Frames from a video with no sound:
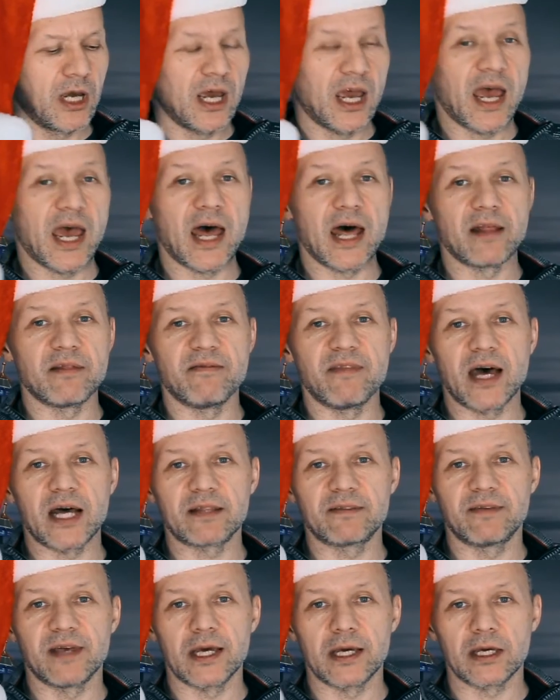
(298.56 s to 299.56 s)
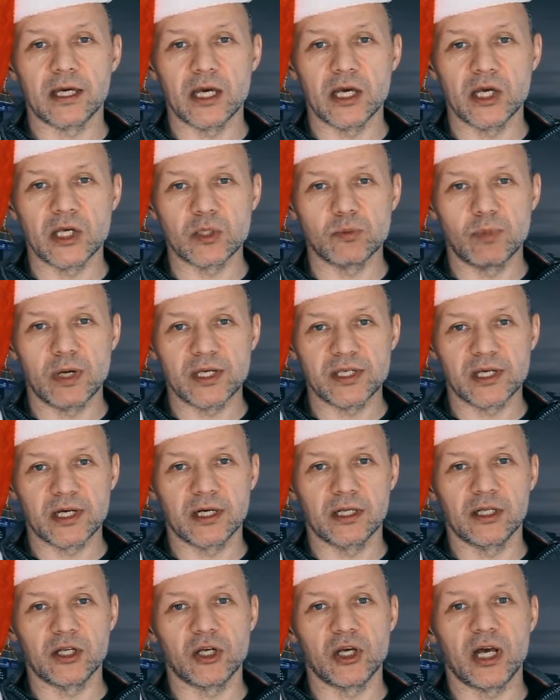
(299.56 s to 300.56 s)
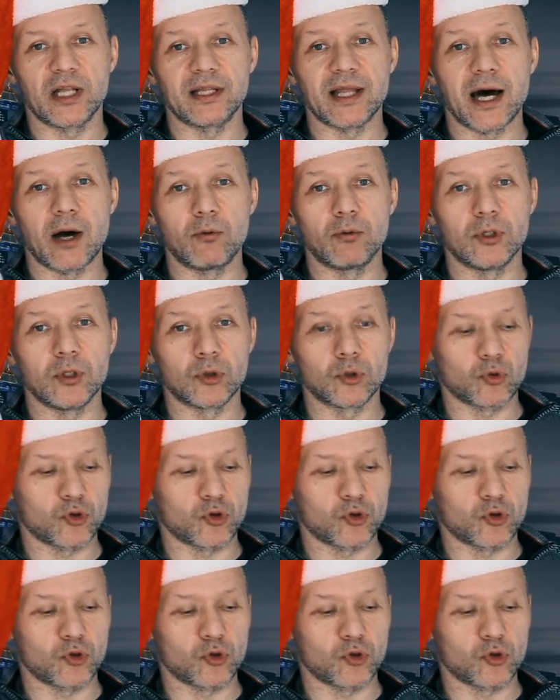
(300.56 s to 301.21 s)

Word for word: and that thing is basically allowing you